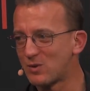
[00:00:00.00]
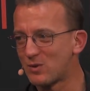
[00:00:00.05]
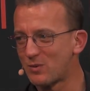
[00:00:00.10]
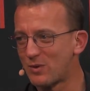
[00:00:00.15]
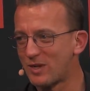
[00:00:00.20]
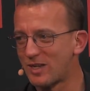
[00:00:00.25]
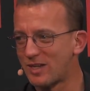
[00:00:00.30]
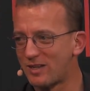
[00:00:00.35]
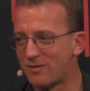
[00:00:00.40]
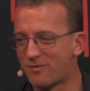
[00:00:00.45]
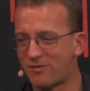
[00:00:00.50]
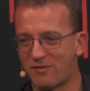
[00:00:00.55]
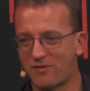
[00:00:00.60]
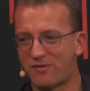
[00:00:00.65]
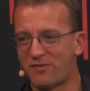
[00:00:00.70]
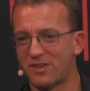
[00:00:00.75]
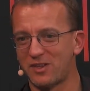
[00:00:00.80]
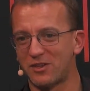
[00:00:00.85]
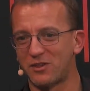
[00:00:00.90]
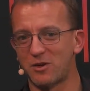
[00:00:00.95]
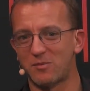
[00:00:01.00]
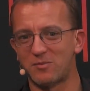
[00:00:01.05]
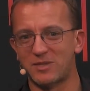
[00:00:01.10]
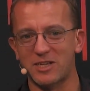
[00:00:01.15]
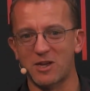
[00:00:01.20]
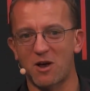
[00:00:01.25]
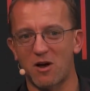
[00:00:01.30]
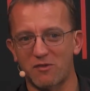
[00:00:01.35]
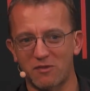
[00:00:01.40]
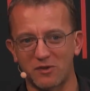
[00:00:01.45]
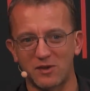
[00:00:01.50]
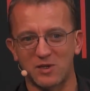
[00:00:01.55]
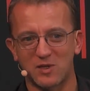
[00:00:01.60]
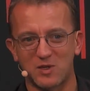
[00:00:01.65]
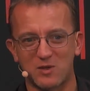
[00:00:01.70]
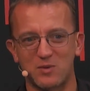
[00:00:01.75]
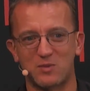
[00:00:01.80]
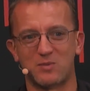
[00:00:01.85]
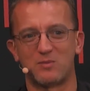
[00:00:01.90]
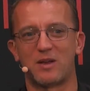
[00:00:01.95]
We filled up the
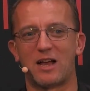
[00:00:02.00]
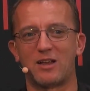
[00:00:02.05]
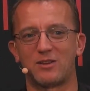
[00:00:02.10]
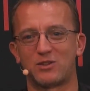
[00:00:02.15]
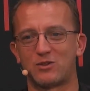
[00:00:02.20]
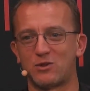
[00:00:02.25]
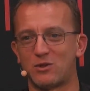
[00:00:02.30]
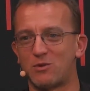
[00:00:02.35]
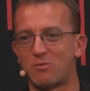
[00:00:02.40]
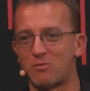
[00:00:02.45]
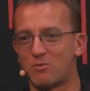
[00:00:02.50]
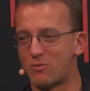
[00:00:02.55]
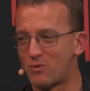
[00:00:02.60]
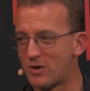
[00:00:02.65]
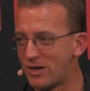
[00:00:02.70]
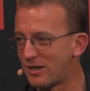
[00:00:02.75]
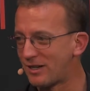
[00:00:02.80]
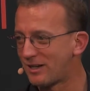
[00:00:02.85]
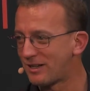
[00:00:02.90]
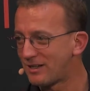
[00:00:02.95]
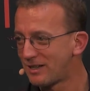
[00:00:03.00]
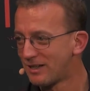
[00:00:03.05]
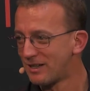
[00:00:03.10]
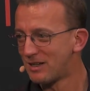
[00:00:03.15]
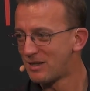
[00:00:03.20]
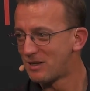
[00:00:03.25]
office to the brim,